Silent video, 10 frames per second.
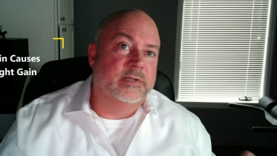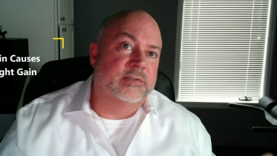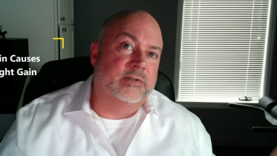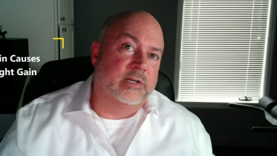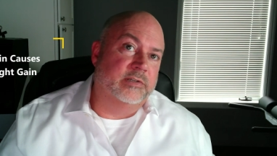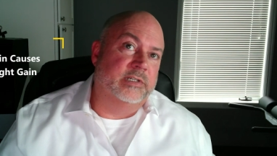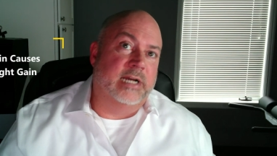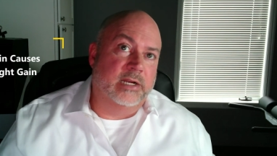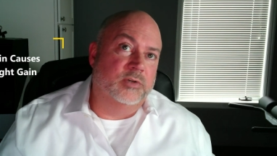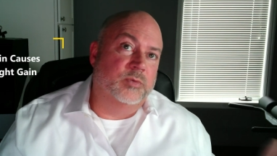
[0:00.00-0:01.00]
it is, they're telling you
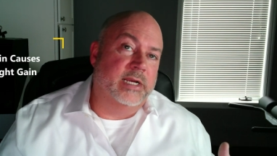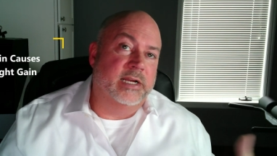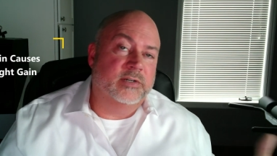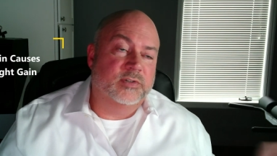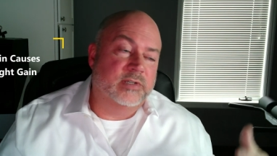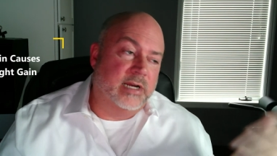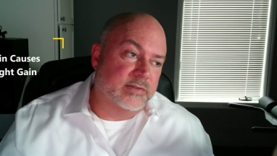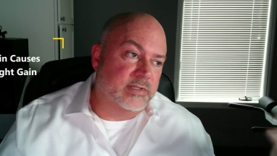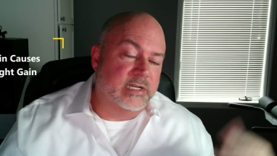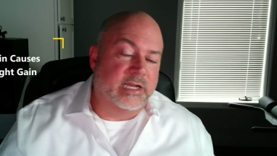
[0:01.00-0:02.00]
diet, lose weight, and
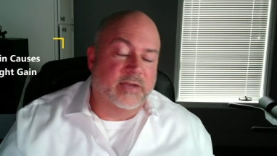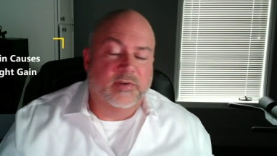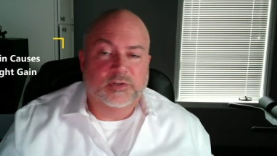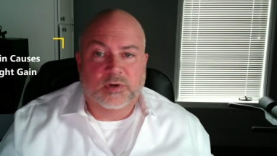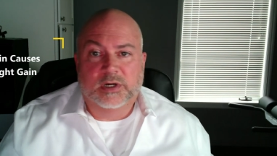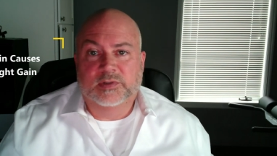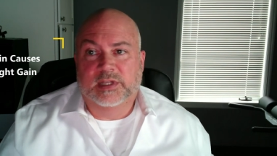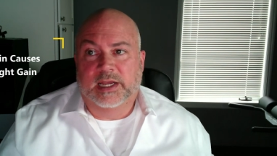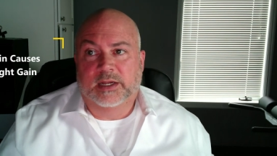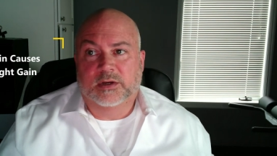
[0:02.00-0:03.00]
exercise, and then they give you
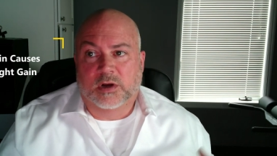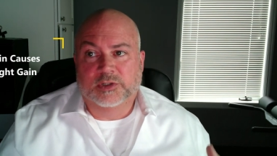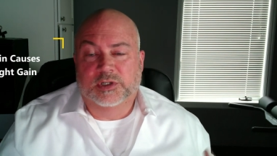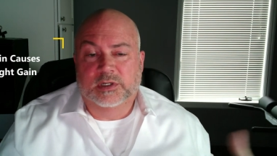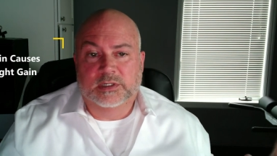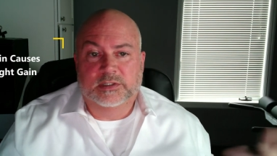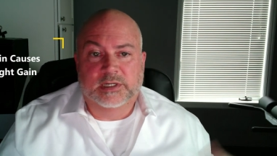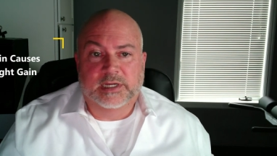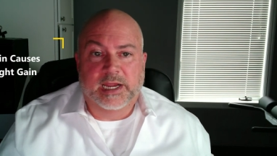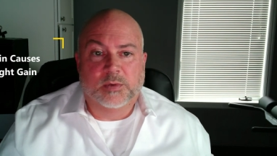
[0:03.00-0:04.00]
drugs that cause you to,
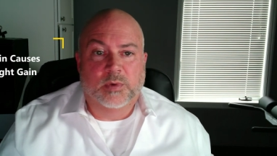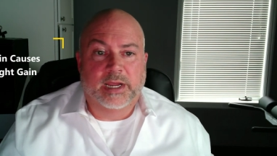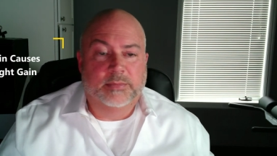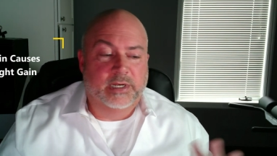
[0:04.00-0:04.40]
to gain weight.